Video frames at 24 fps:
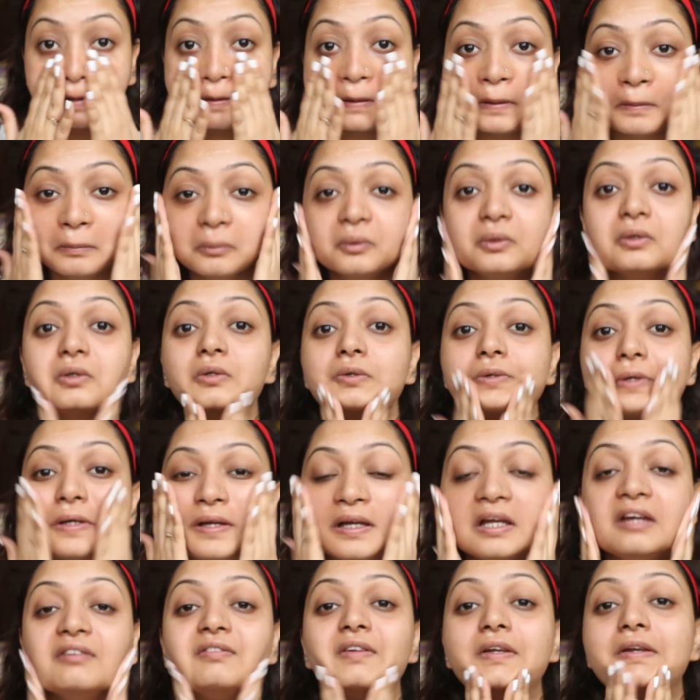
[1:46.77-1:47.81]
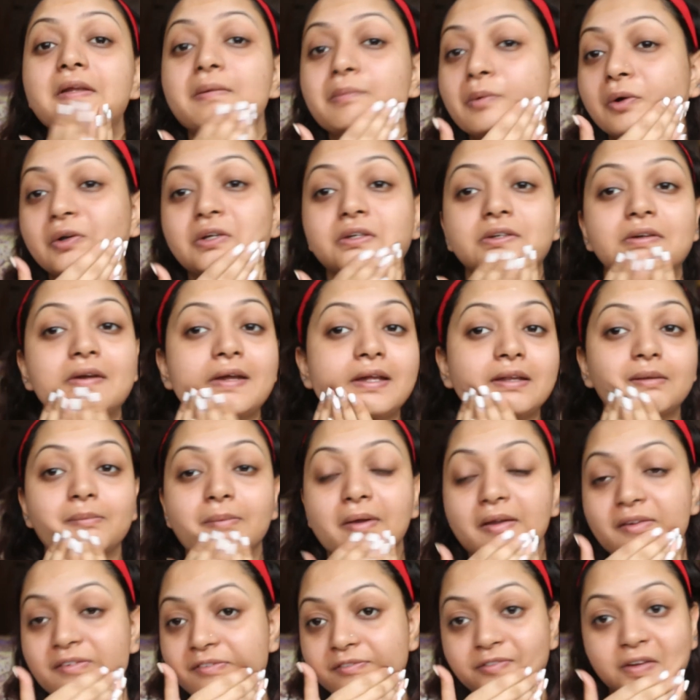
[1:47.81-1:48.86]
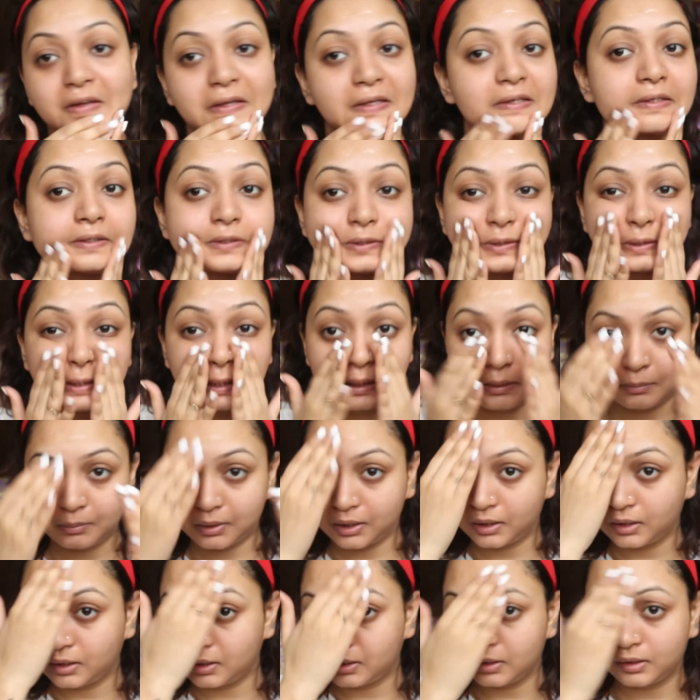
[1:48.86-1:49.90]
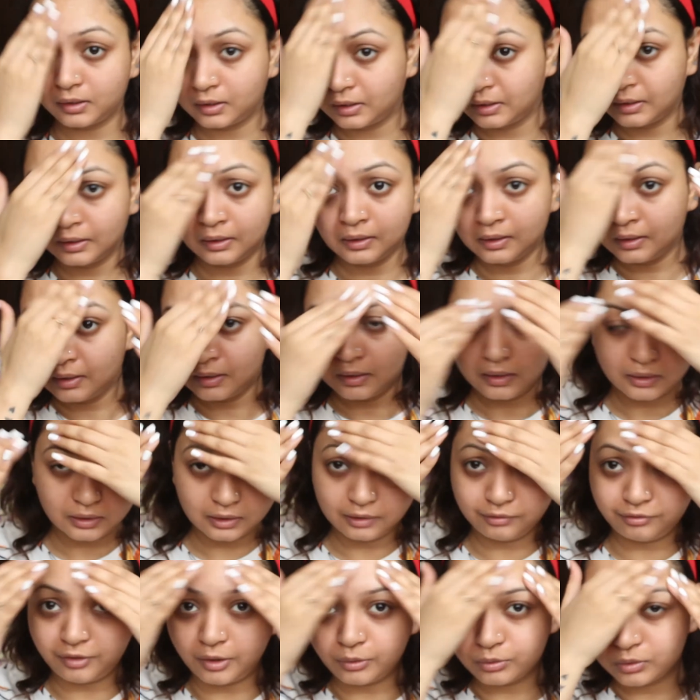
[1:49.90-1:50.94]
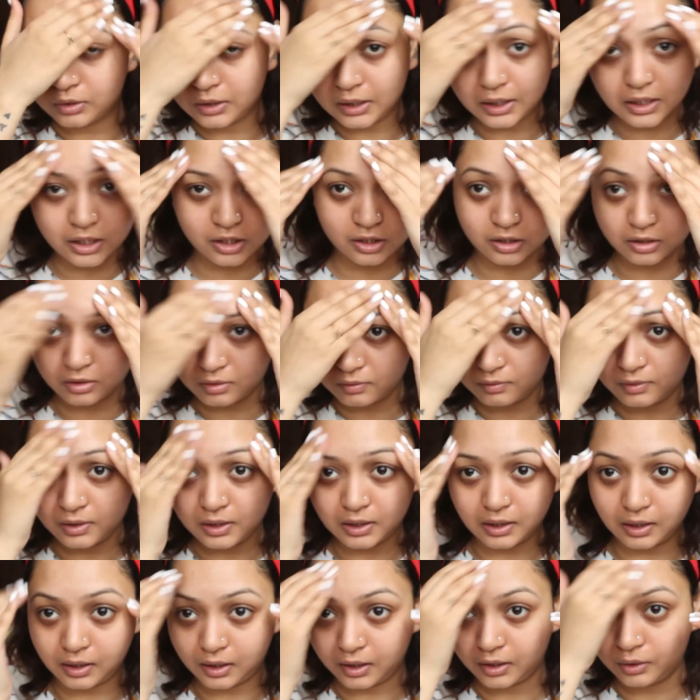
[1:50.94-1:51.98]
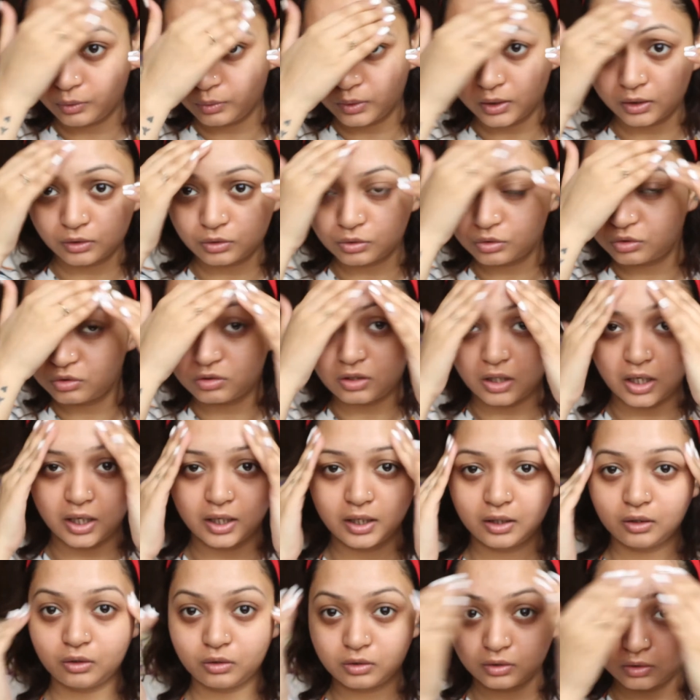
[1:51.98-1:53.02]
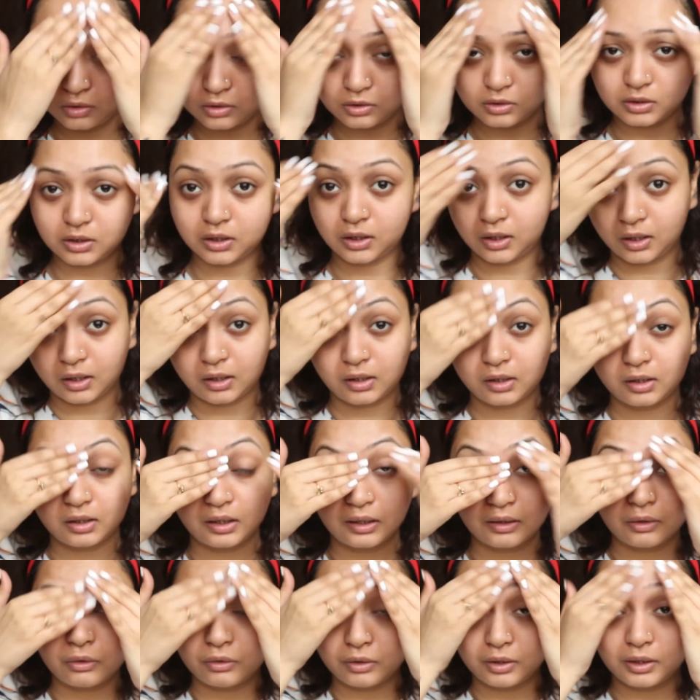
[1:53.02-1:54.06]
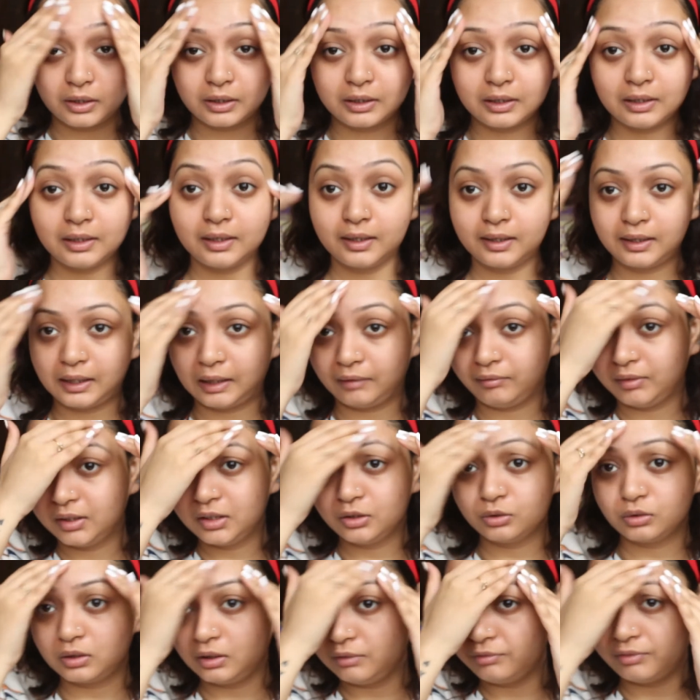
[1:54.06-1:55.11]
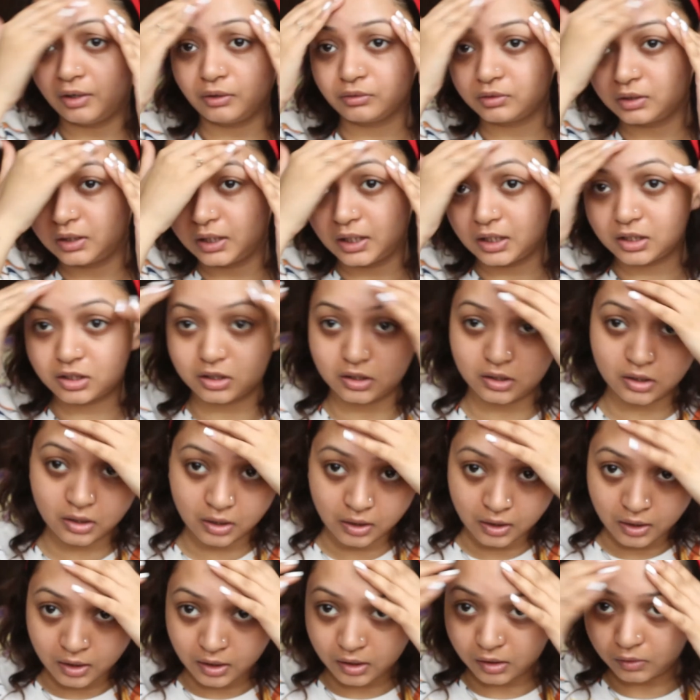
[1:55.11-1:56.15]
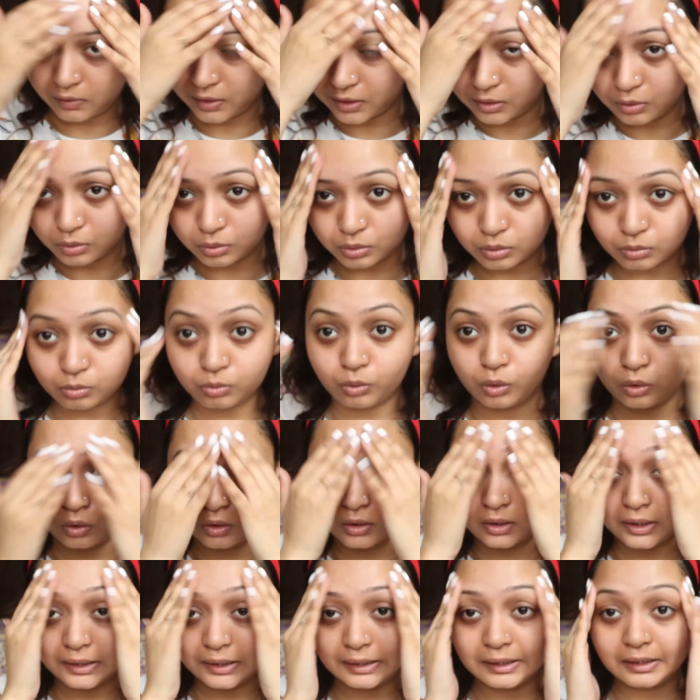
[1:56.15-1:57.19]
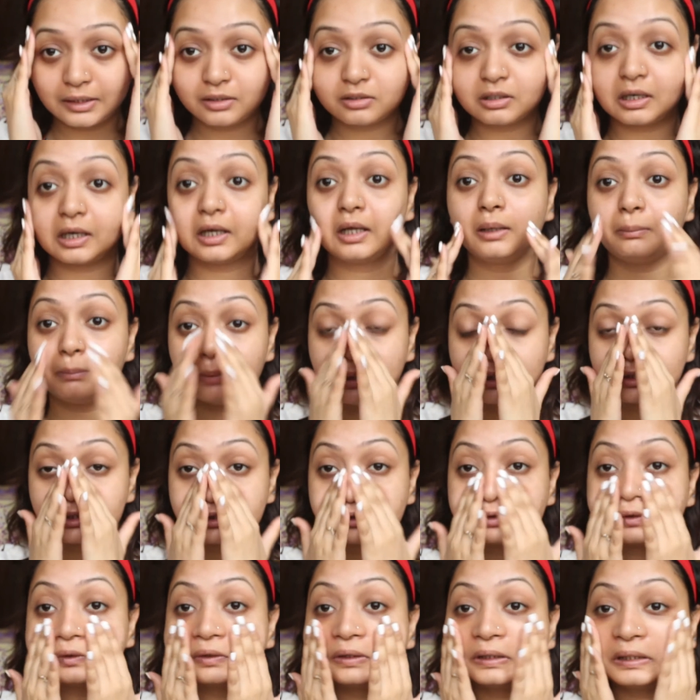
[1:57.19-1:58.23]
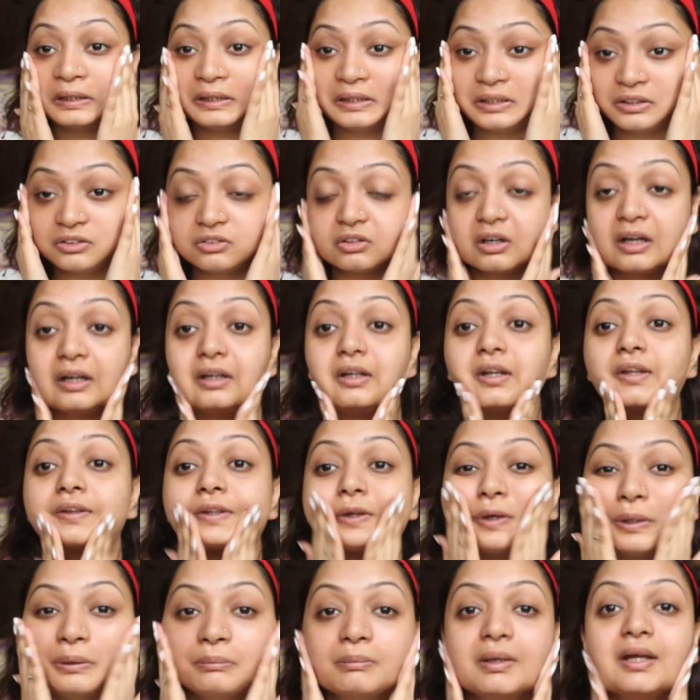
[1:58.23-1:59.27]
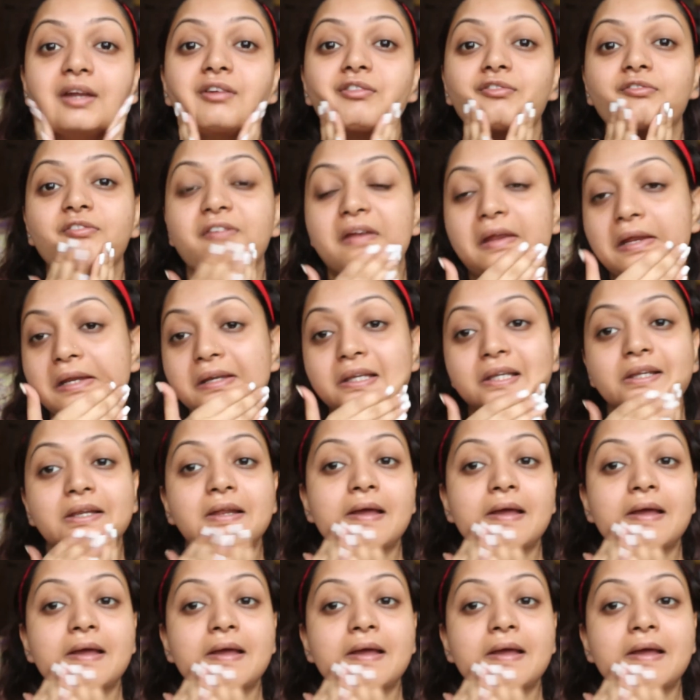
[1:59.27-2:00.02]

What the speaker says: I'm going to heavily moisturize my face today because the foundation we are going to try on today is a real heavy duty foundation, so I don't want any dry patches or any dryness on my face.